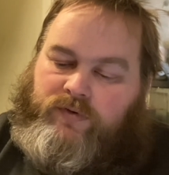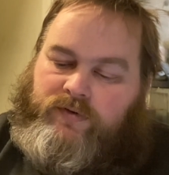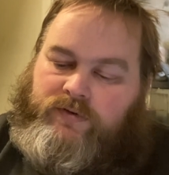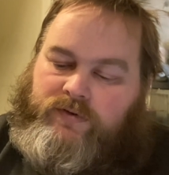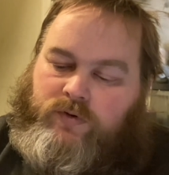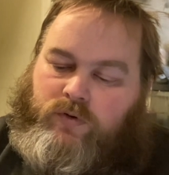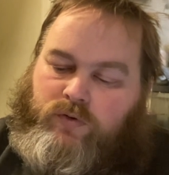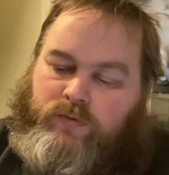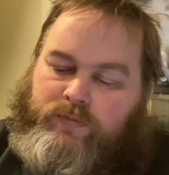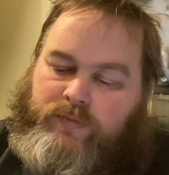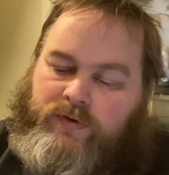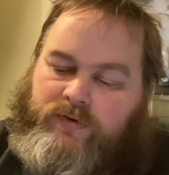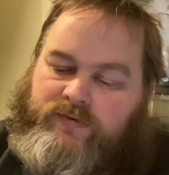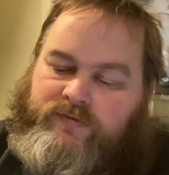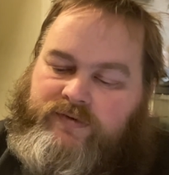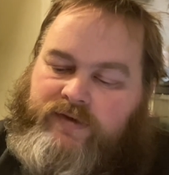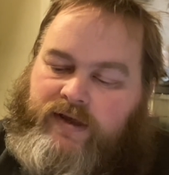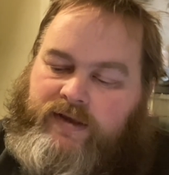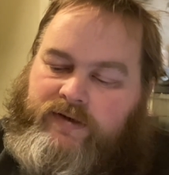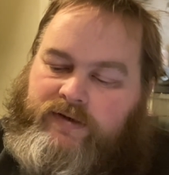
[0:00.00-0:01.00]

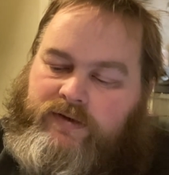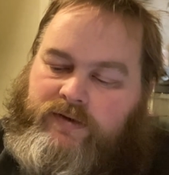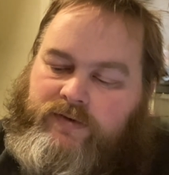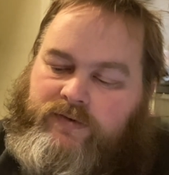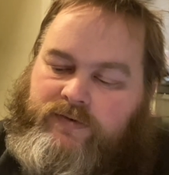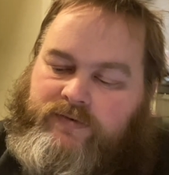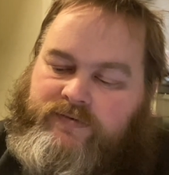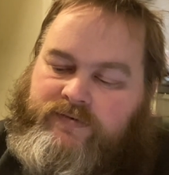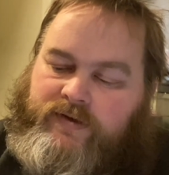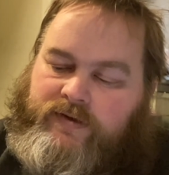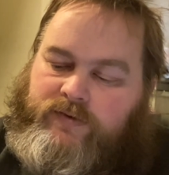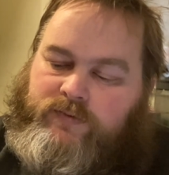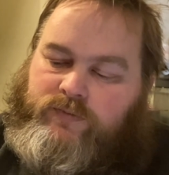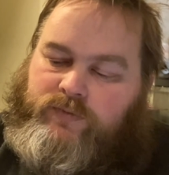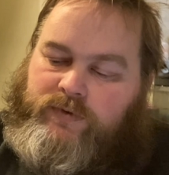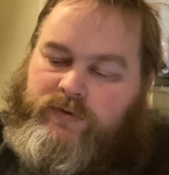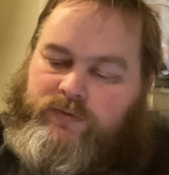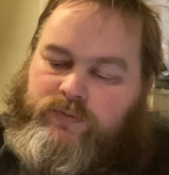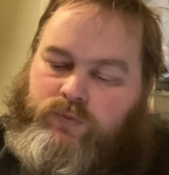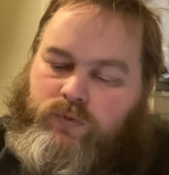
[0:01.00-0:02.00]
almost any other Second
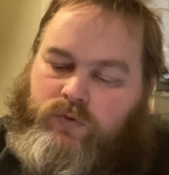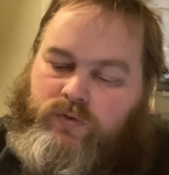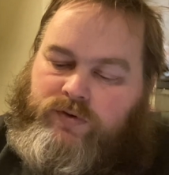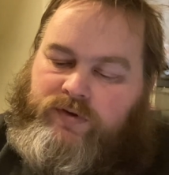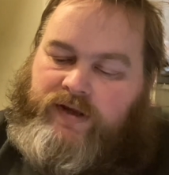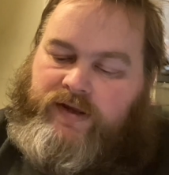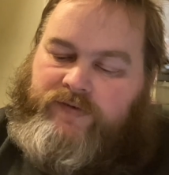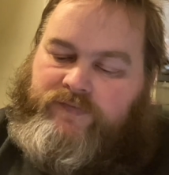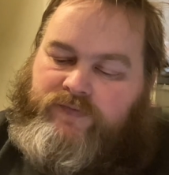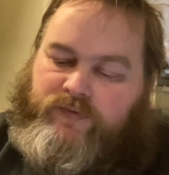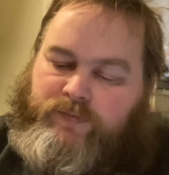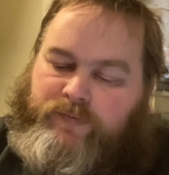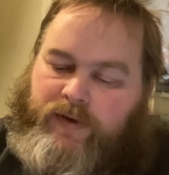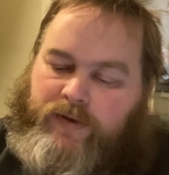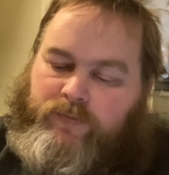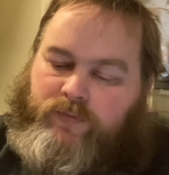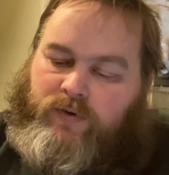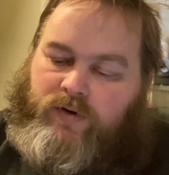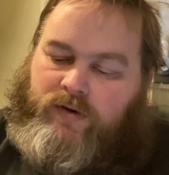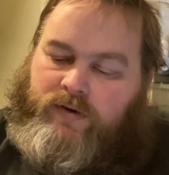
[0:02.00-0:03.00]
World War naval
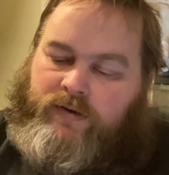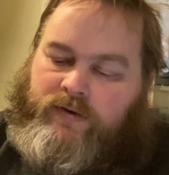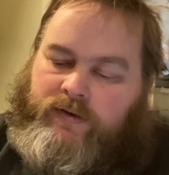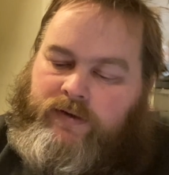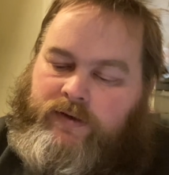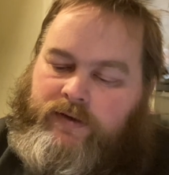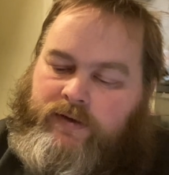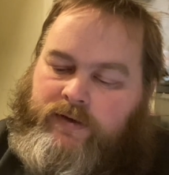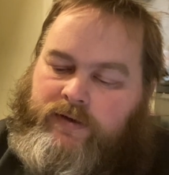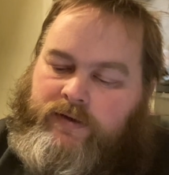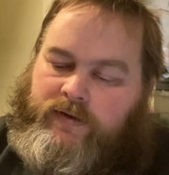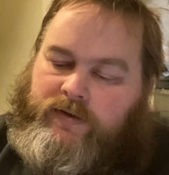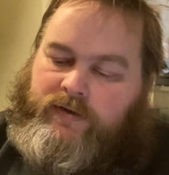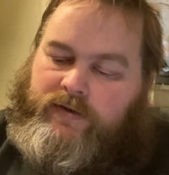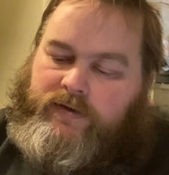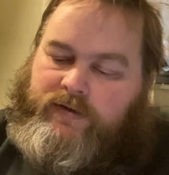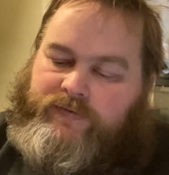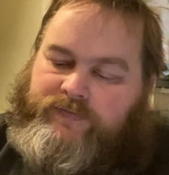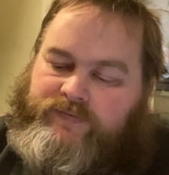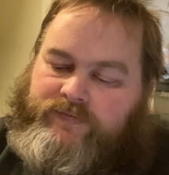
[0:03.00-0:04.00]
memoir,
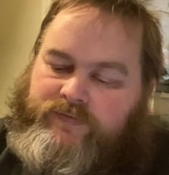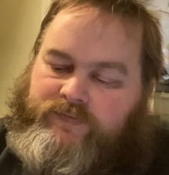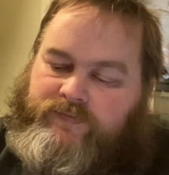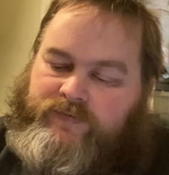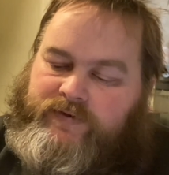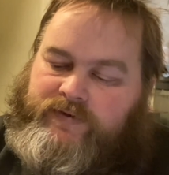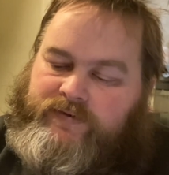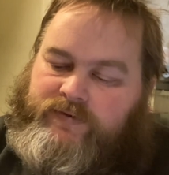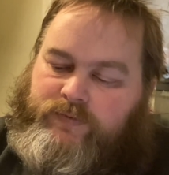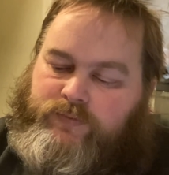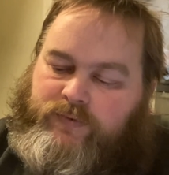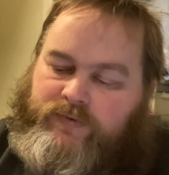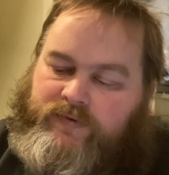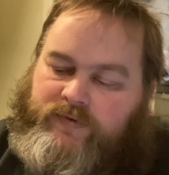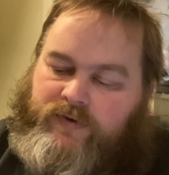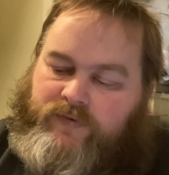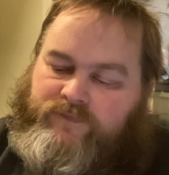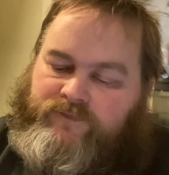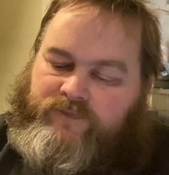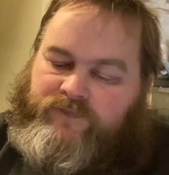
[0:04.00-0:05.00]
leaves the reader with
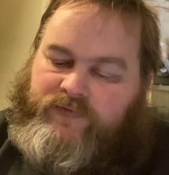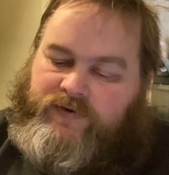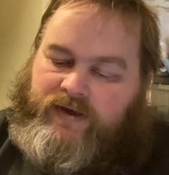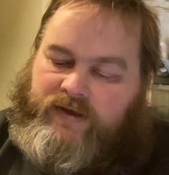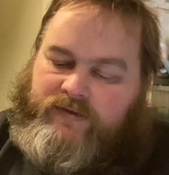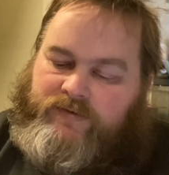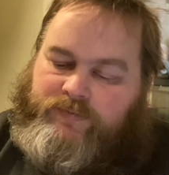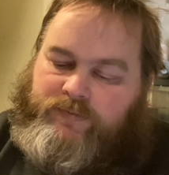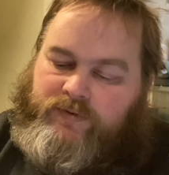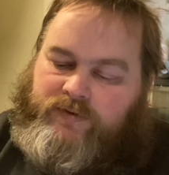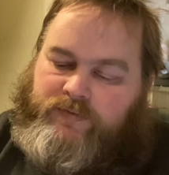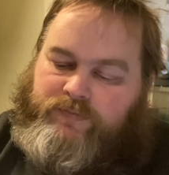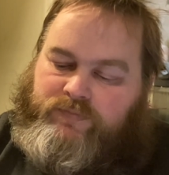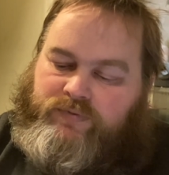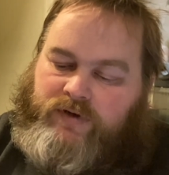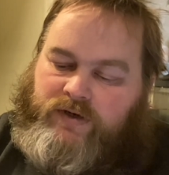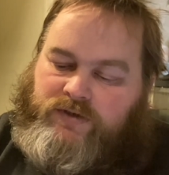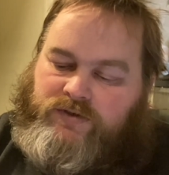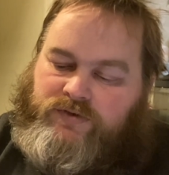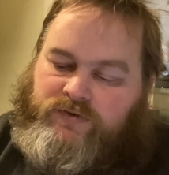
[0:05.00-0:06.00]
an unforgettable
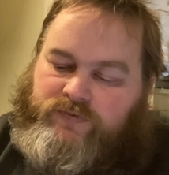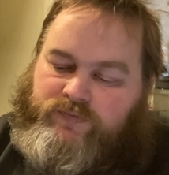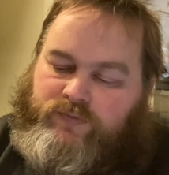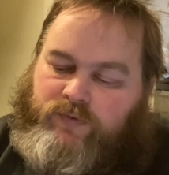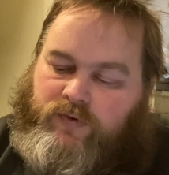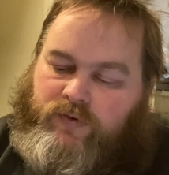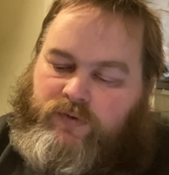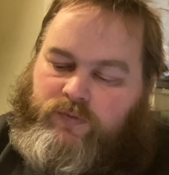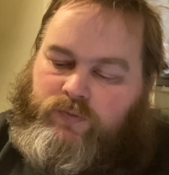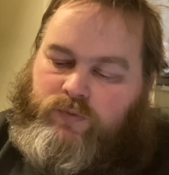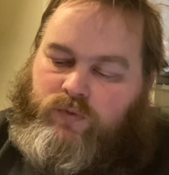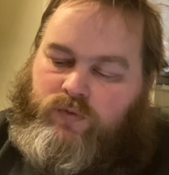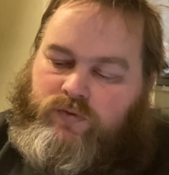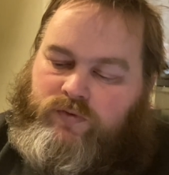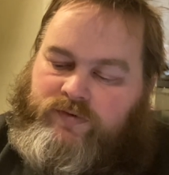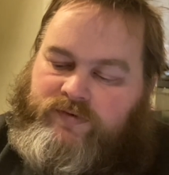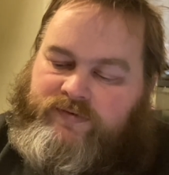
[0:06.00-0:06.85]
impression of what the war at